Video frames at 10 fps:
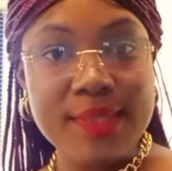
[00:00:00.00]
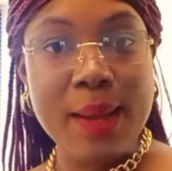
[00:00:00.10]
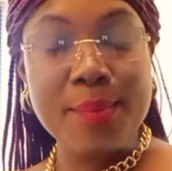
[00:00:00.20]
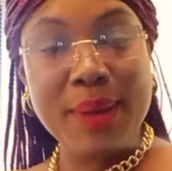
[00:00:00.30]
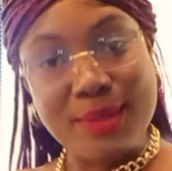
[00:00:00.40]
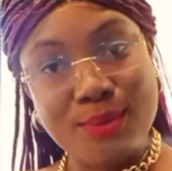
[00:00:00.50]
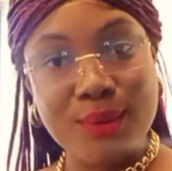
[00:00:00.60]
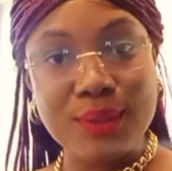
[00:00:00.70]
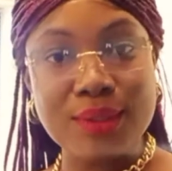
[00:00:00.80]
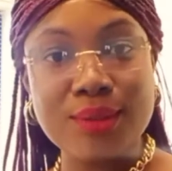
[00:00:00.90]

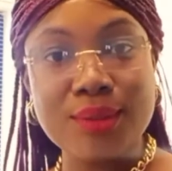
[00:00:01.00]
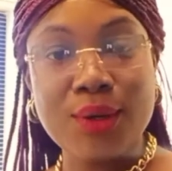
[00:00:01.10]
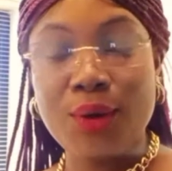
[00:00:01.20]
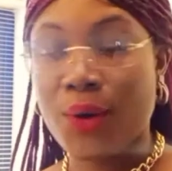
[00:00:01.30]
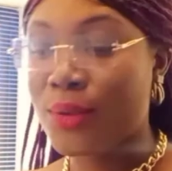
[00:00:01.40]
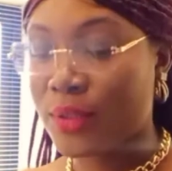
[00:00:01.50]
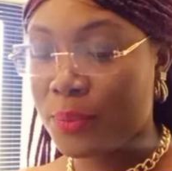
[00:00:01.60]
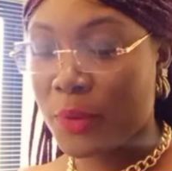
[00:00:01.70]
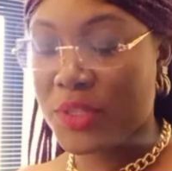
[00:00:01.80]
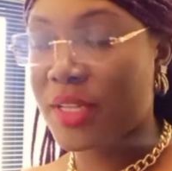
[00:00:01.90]
password, or the
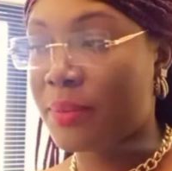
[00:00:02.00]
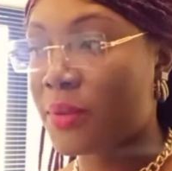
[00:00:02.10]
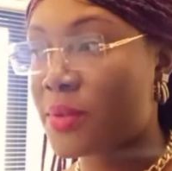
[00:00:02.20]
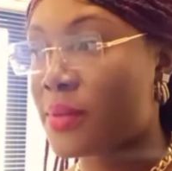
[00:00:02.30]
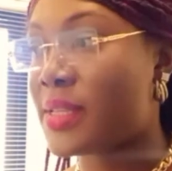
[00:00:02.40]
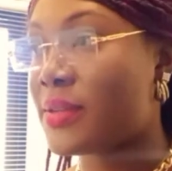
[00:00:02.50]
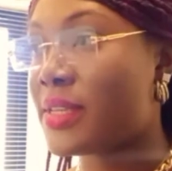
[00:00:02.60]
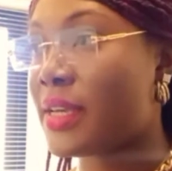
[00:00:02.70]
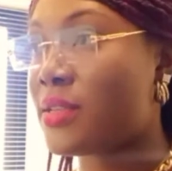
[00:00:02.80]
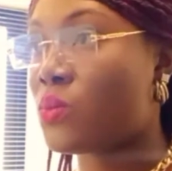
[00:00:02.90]
question that pops up now
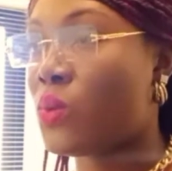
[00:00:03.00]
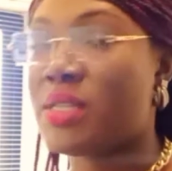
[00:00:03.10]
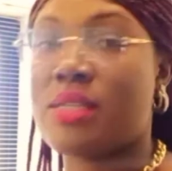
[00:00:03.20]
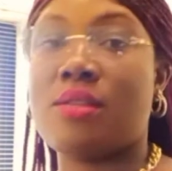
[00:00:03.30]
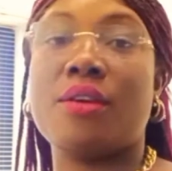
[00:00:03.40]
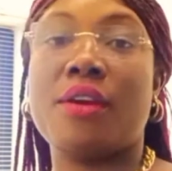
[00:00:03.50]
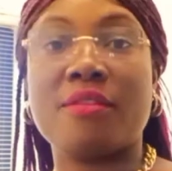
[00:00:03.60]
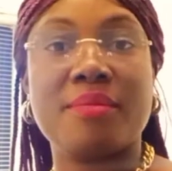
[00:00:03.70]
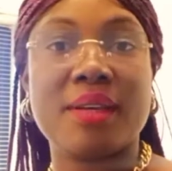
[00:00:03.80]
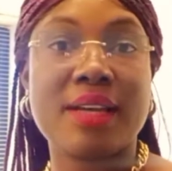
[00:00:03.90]
says, what is your year of birth?